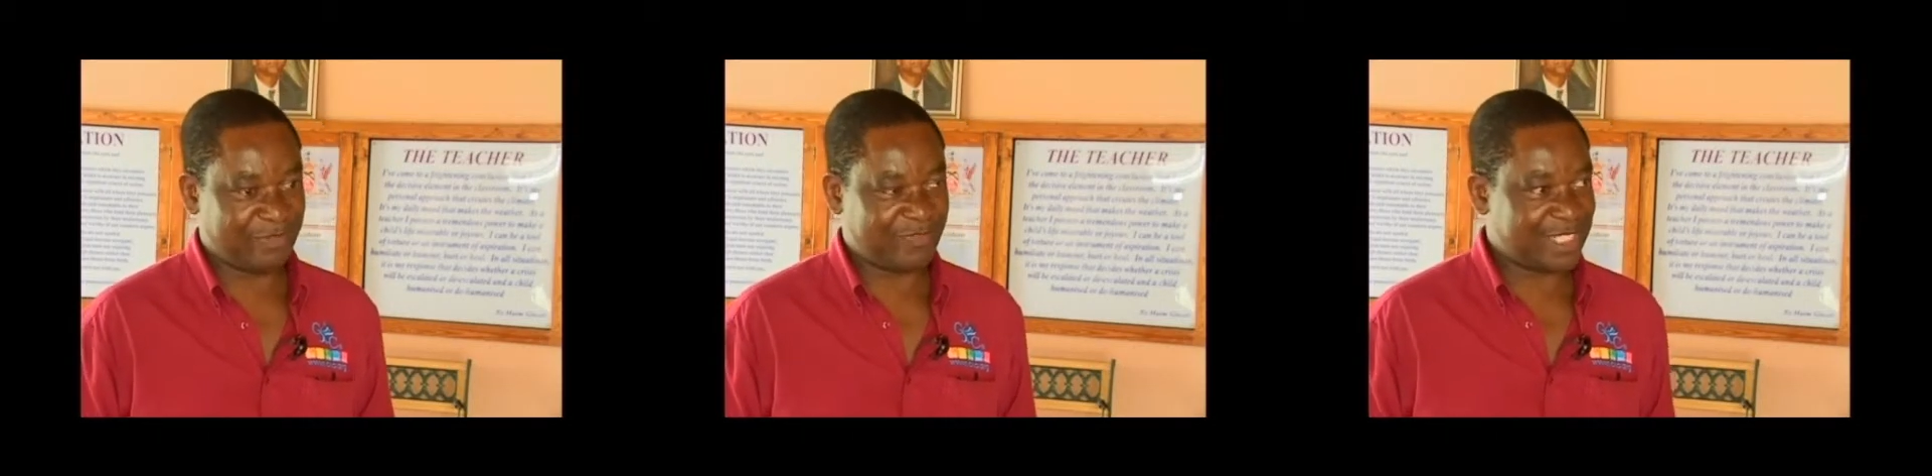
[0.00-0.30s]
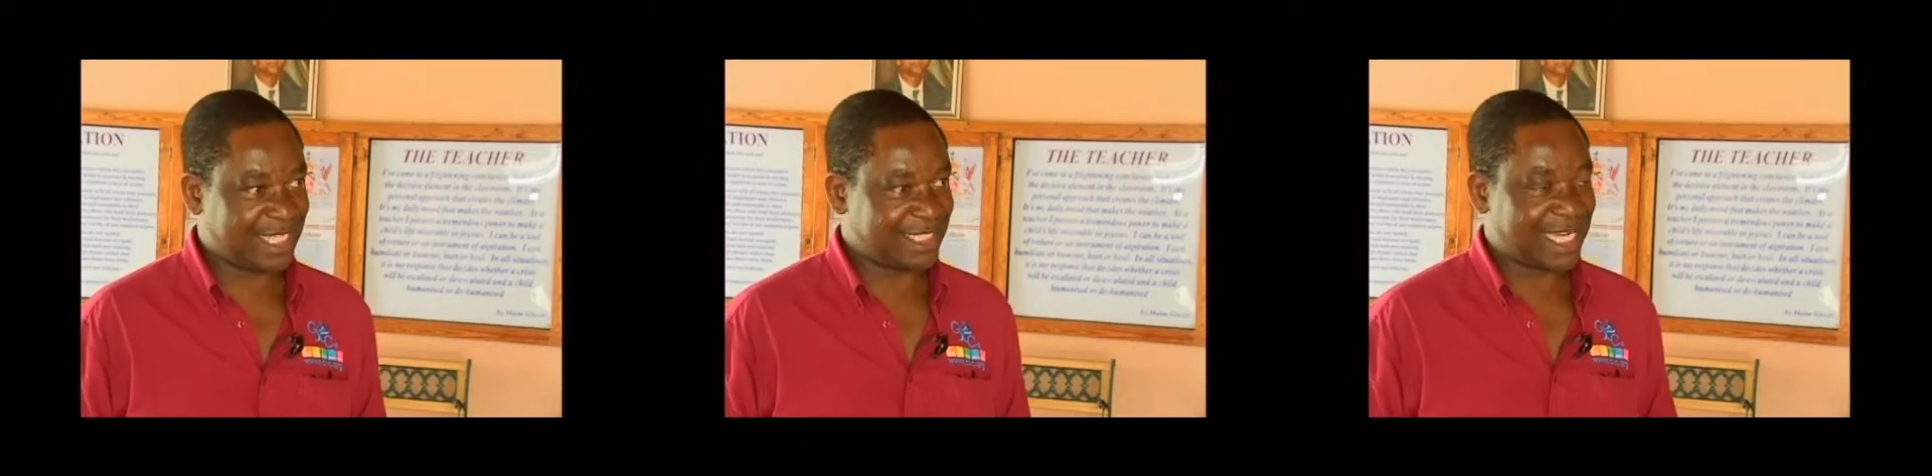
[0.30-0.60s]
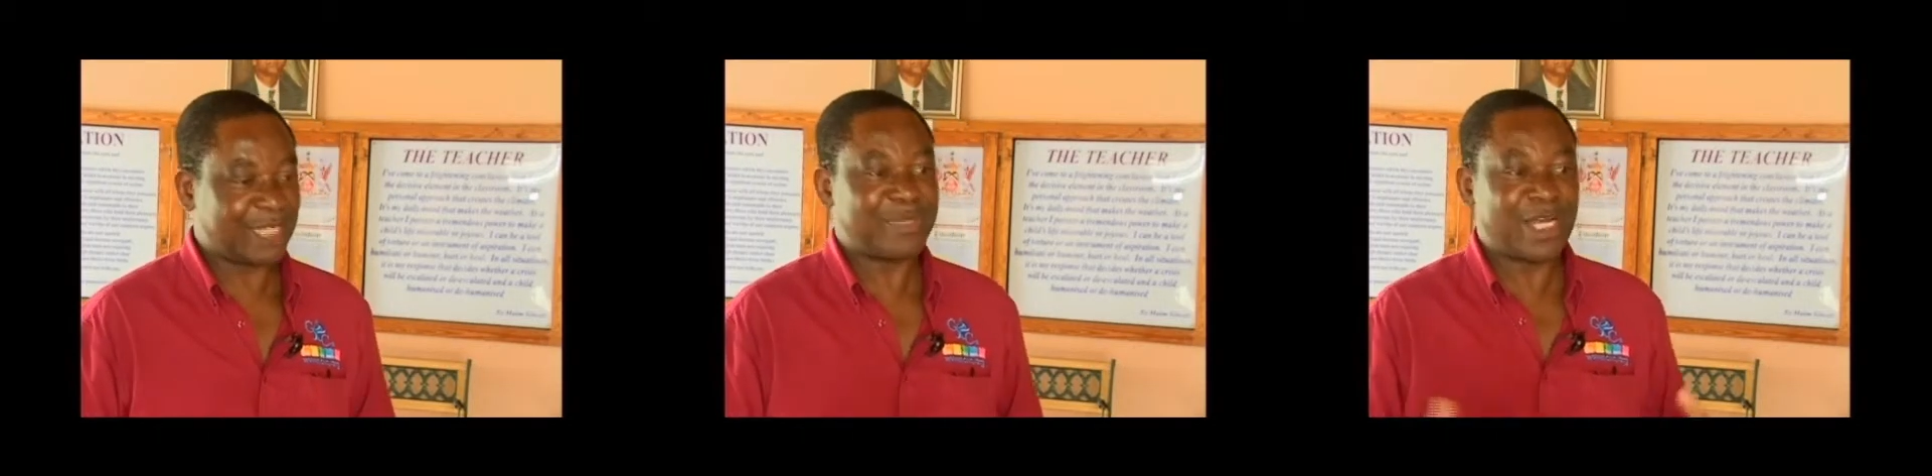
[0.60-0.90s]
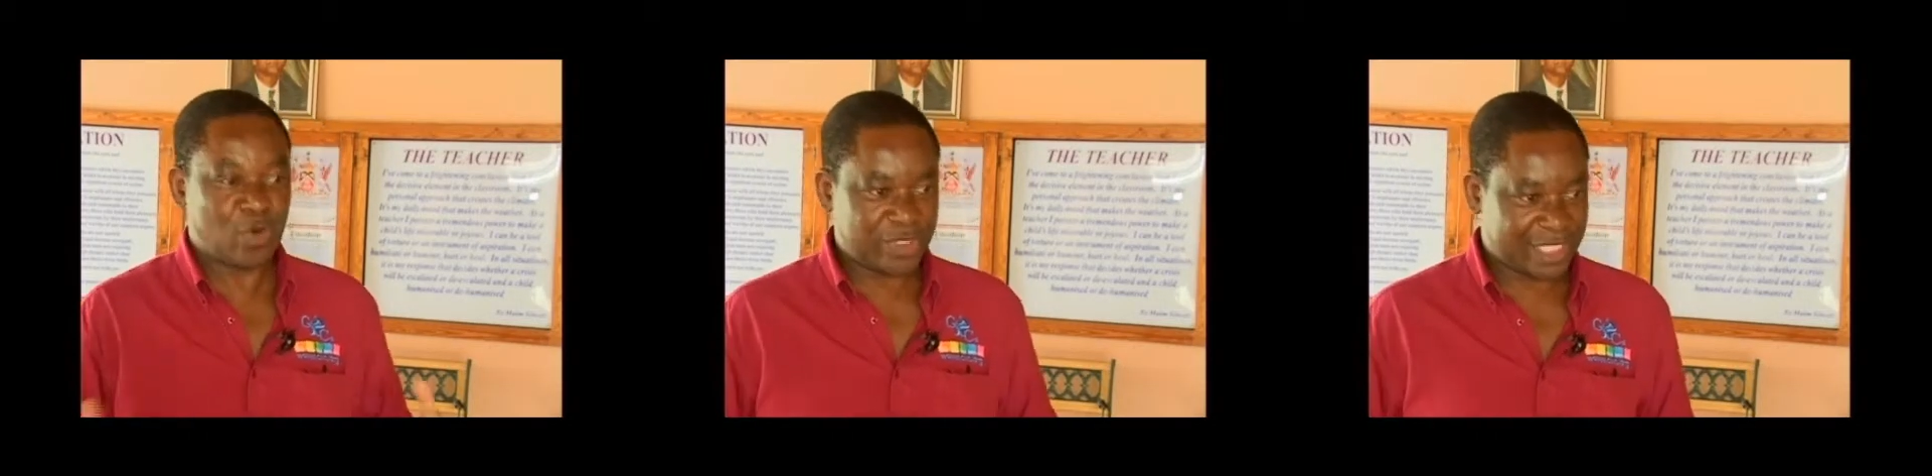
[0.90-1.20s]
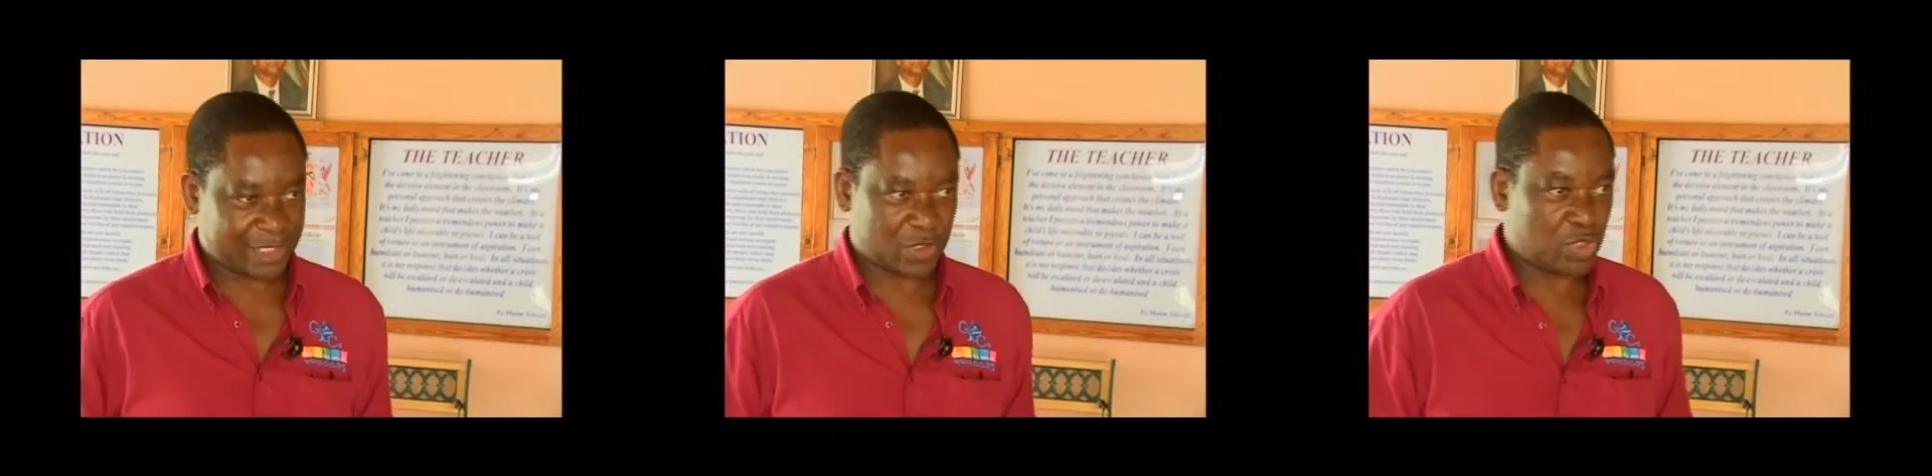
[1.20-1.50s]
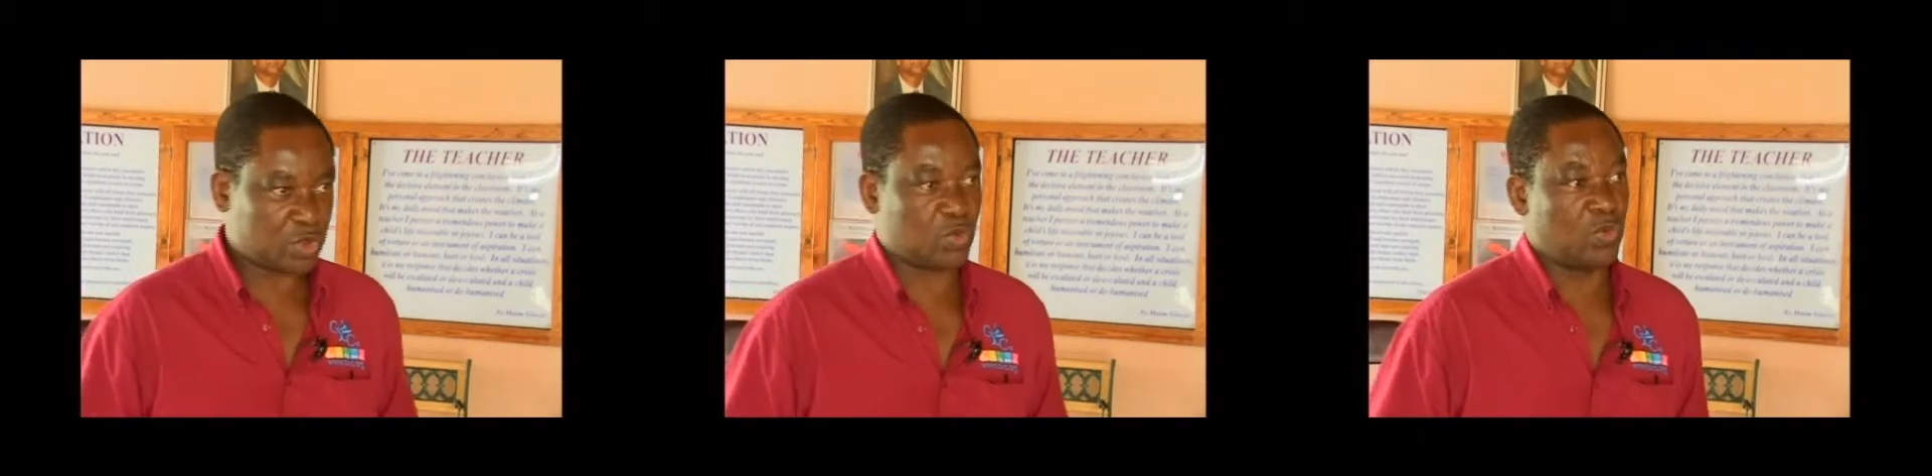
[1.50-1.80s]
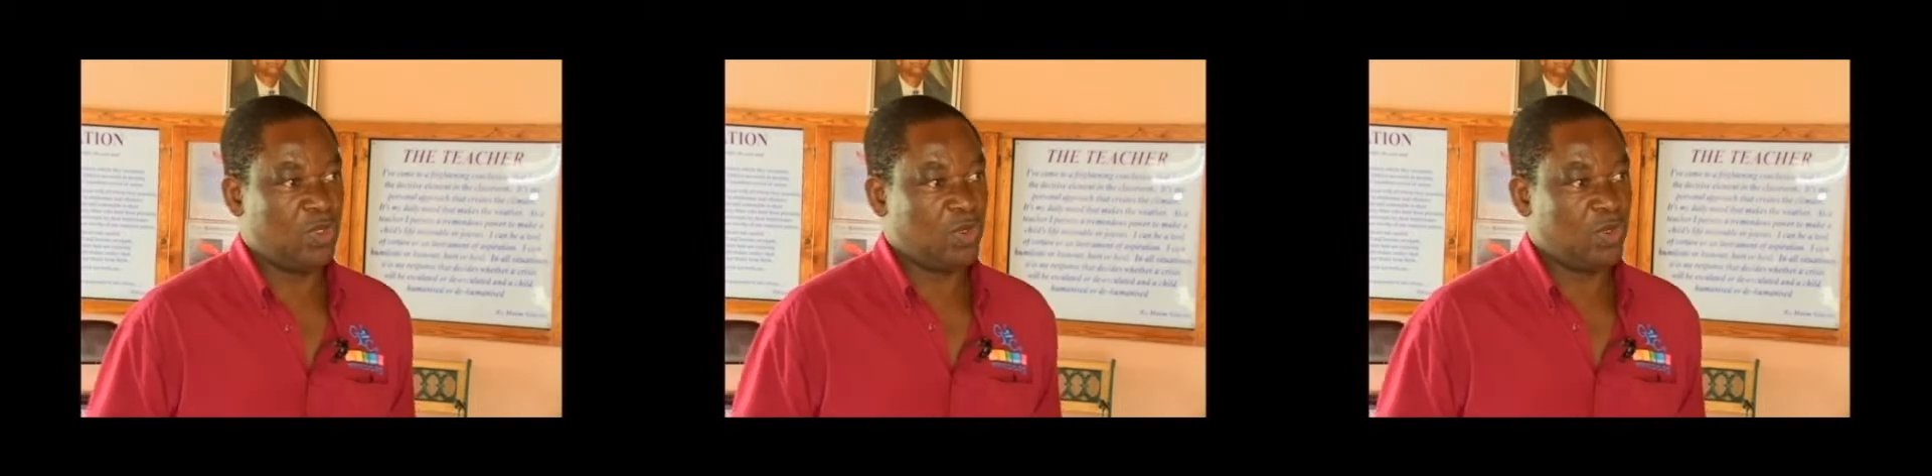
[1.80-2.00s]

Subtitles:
We feel that in the Caribbean context also,